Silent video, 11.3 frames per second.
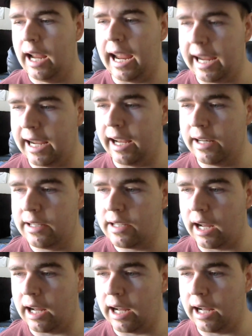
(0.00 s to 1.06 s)
And
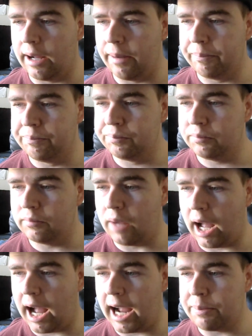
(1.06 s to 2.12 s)
um,
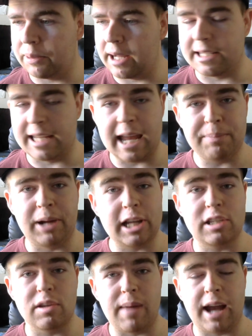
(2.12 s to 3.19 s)
I played ten
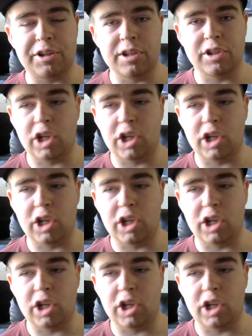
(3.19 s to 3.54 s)
placement matches,